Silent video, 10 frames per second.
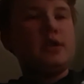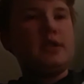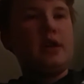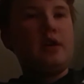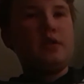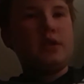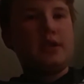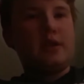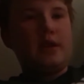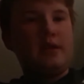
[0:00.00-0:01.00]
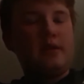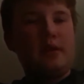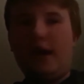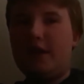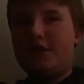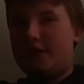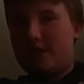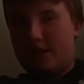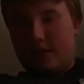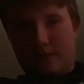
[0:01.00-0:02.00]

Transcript: So just like age six,